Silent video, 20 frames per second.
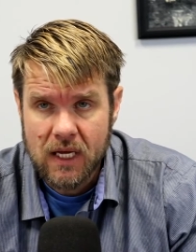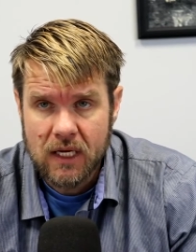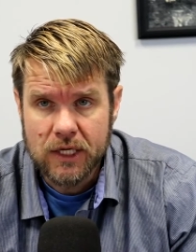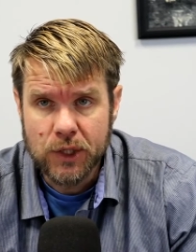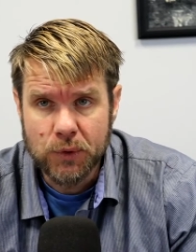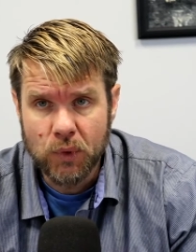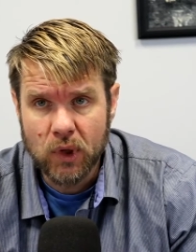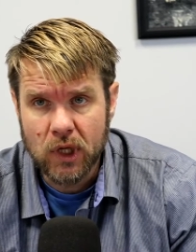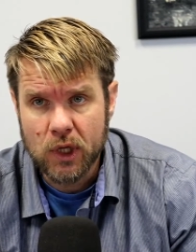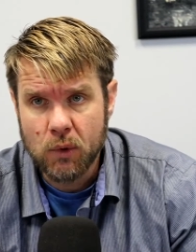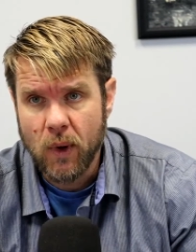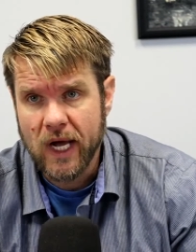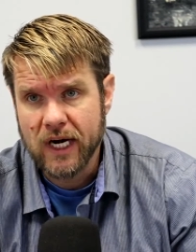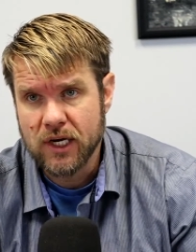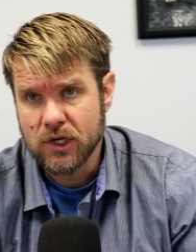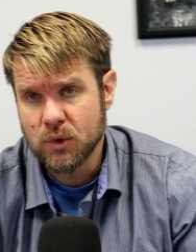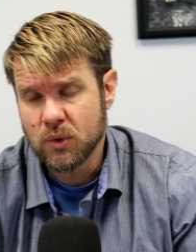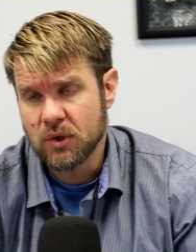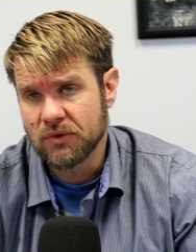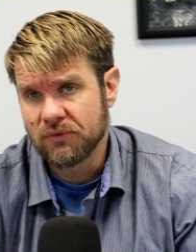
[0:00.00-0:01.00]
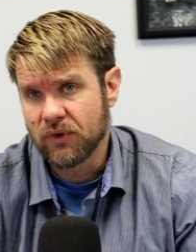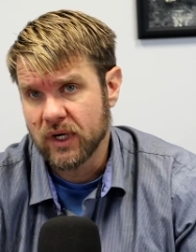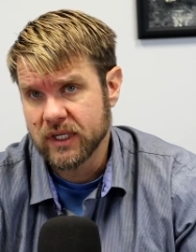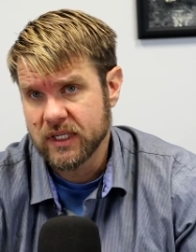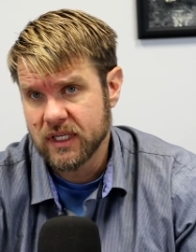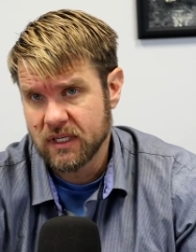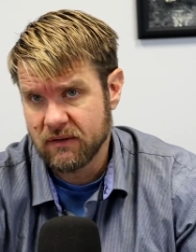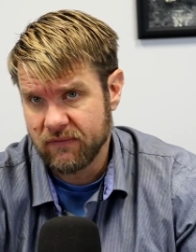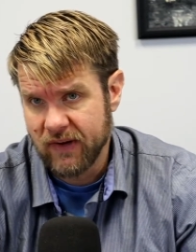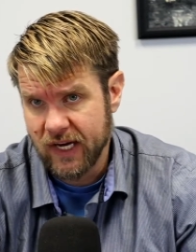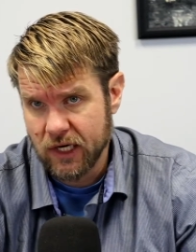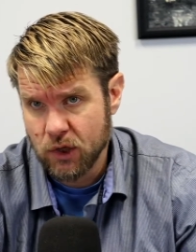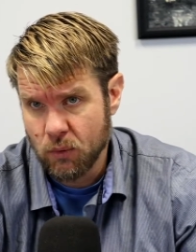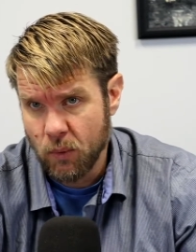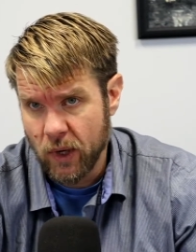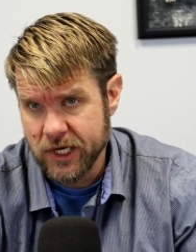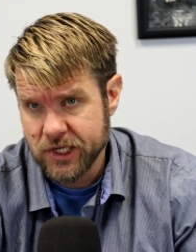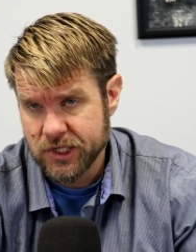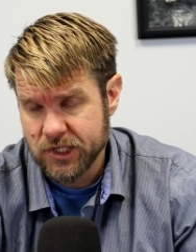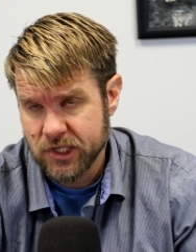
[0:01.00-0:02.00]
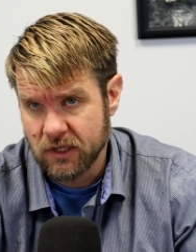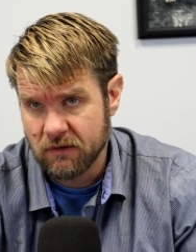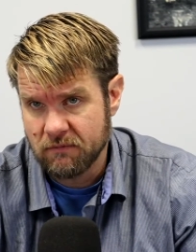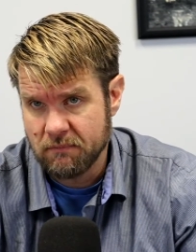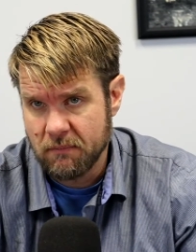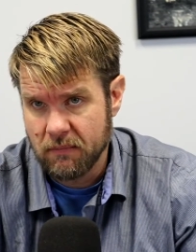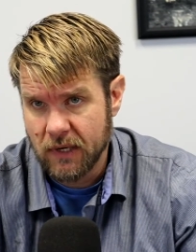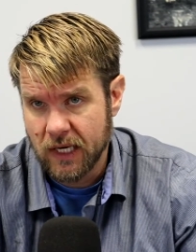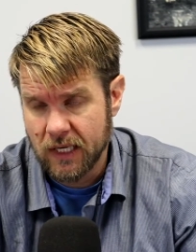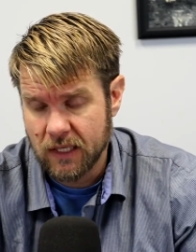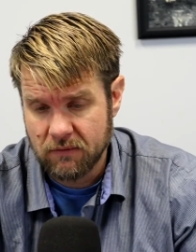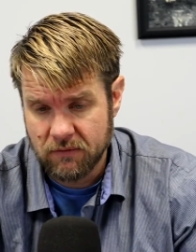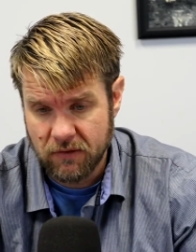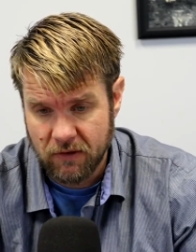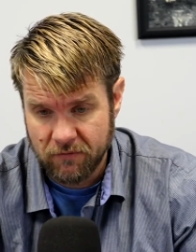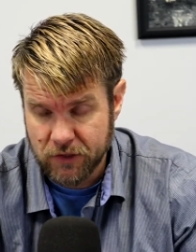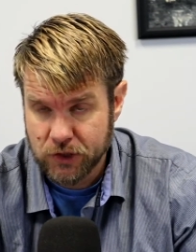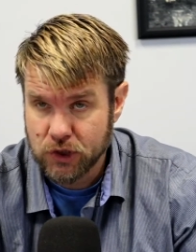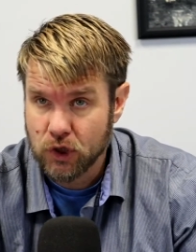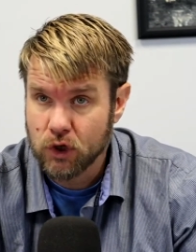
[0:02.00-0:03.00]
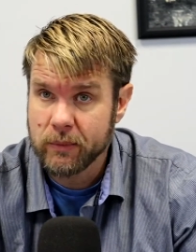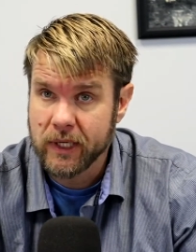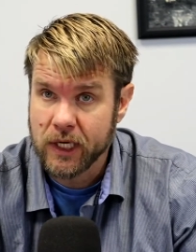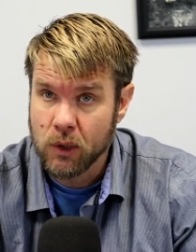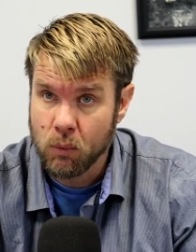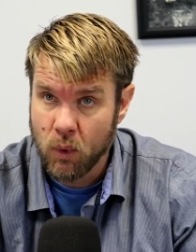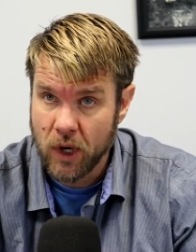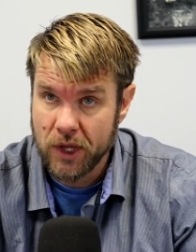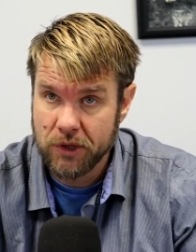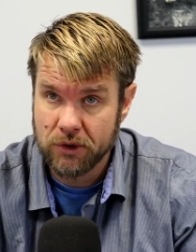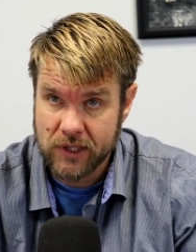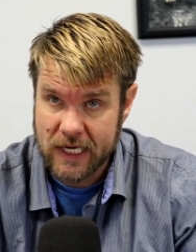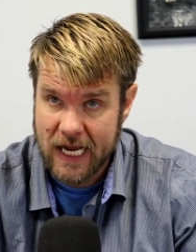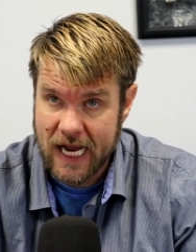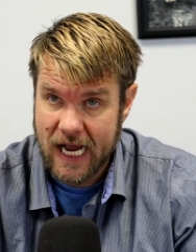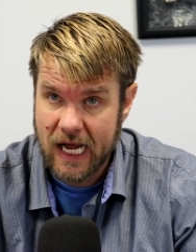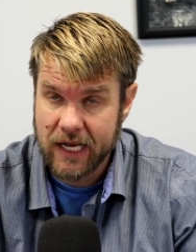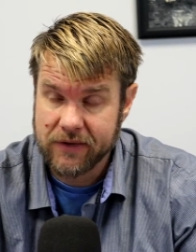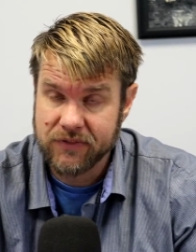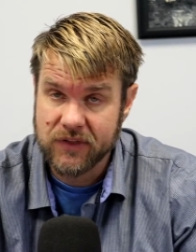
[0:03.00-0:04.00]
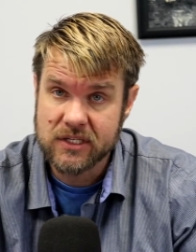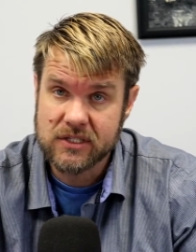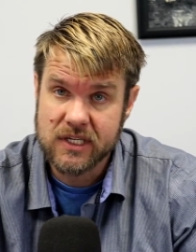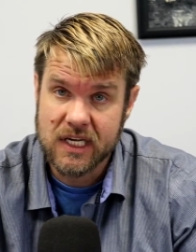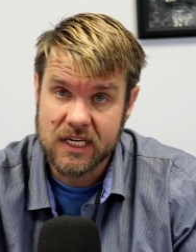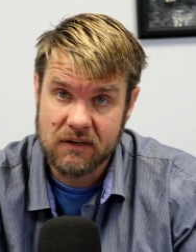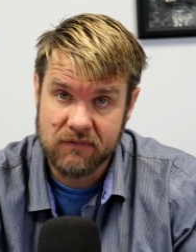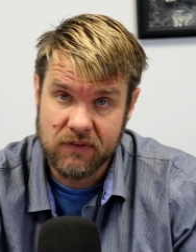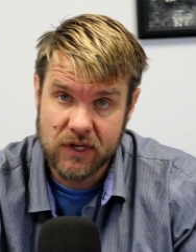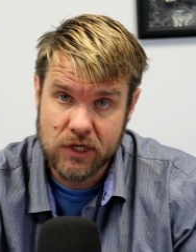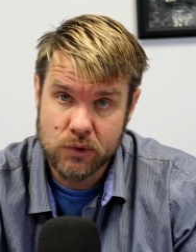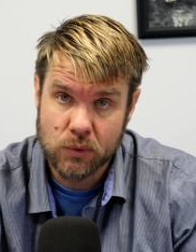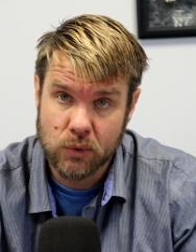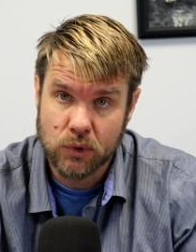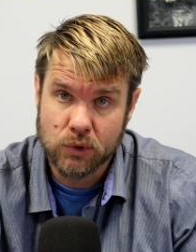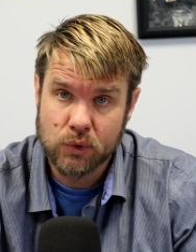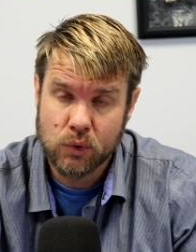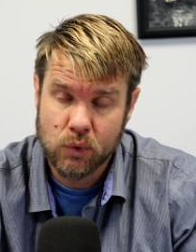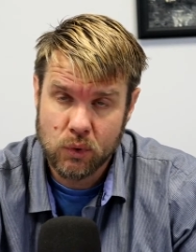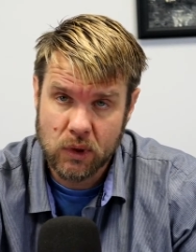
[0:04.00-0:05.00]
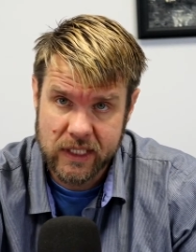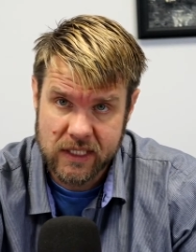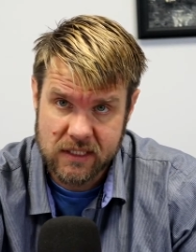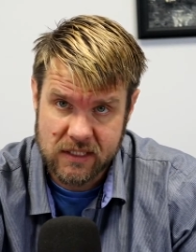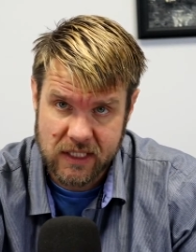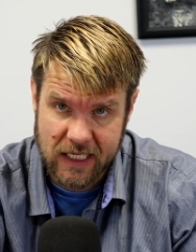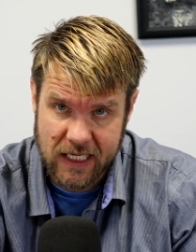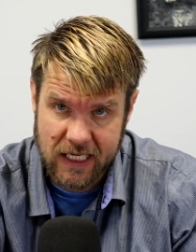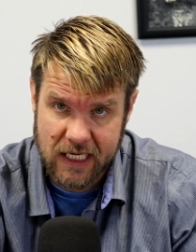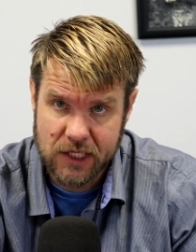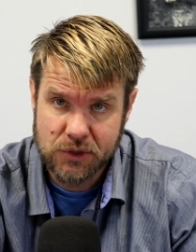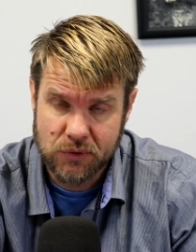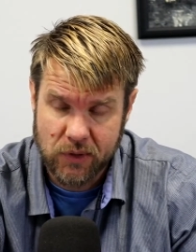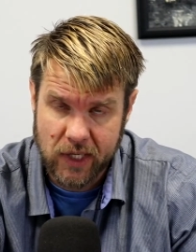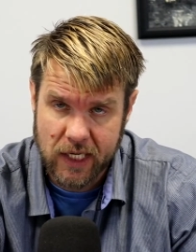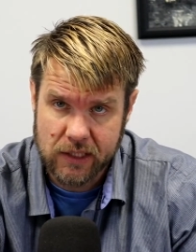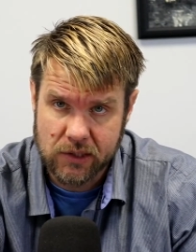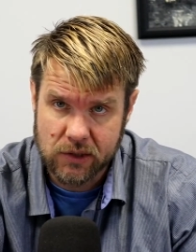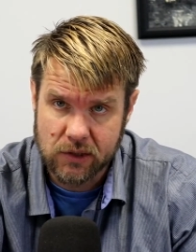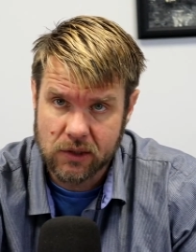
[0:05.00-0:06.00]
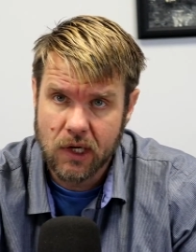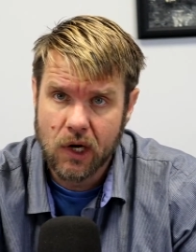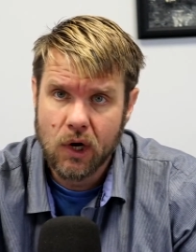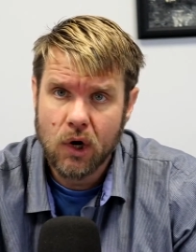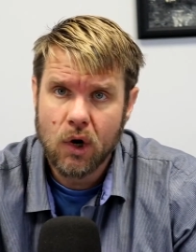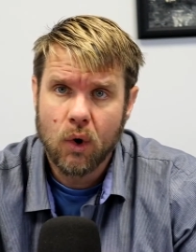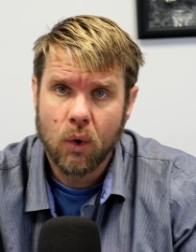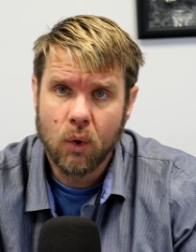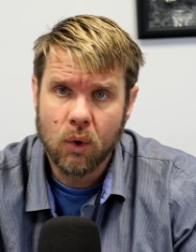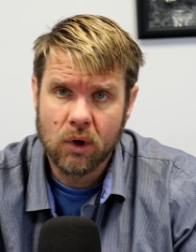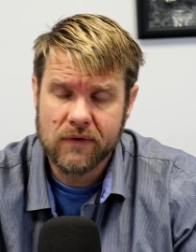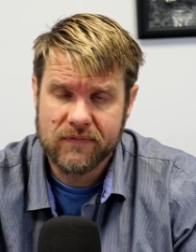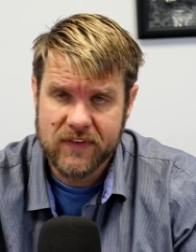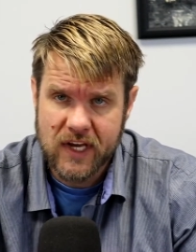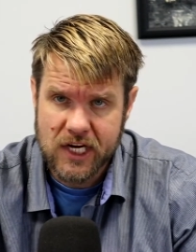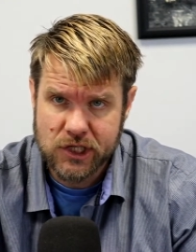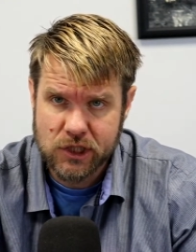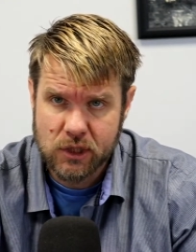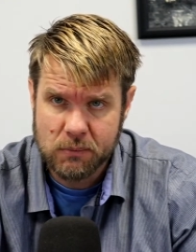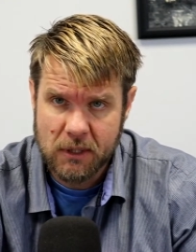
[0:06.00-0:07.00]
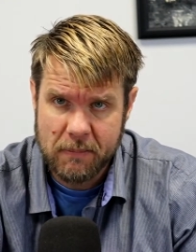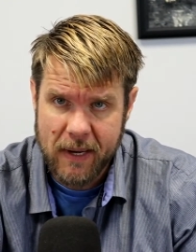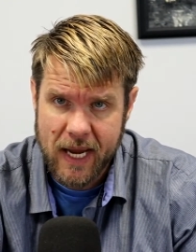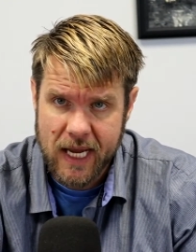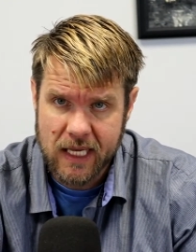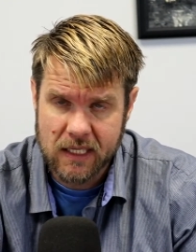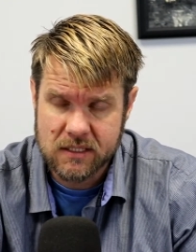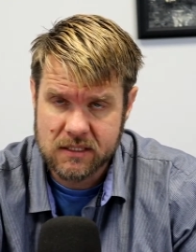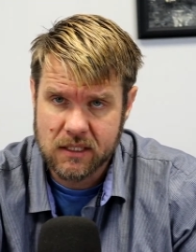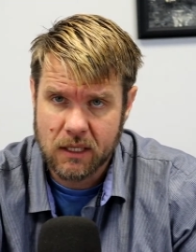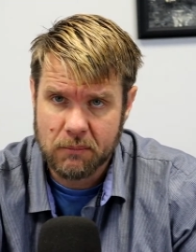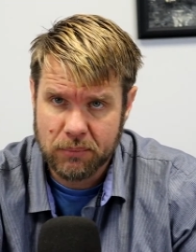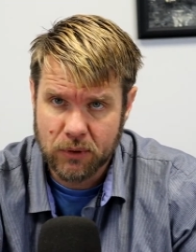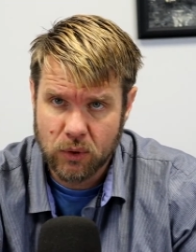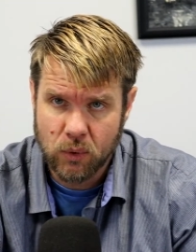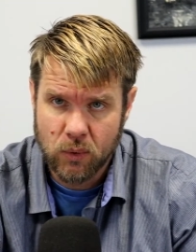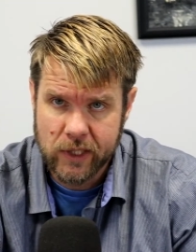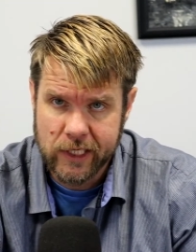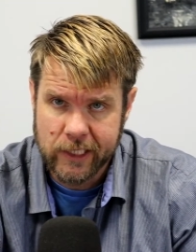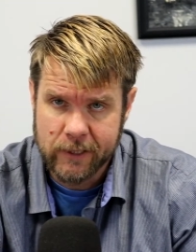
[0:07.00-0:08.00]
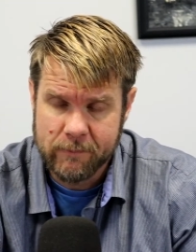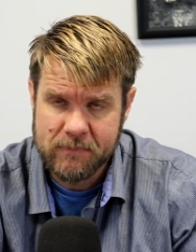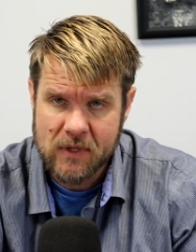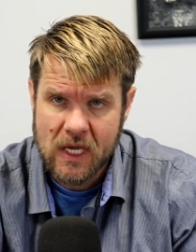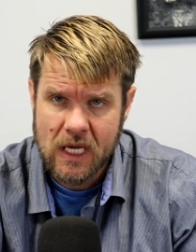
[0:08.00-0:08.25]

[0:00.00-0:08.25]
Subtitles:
You really want to do the front-end evaluation of determining whether or not this individual truly is a contractor or if they should be paid as an employee.